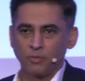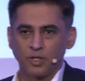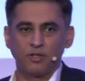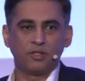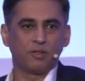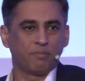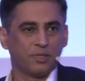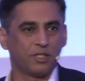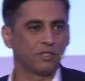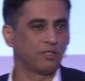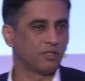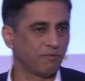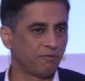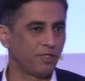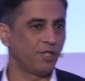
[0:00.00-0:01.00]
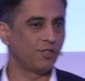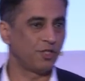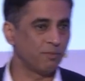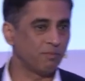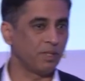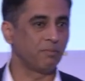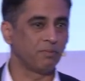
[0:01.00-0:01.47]
we are in the business of
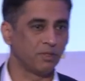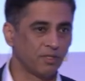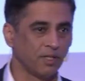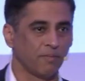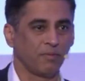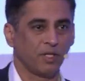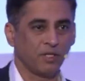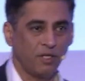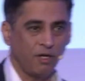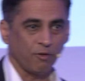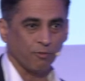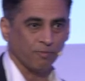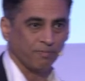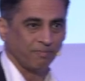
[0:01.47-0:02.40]
teaching people something new.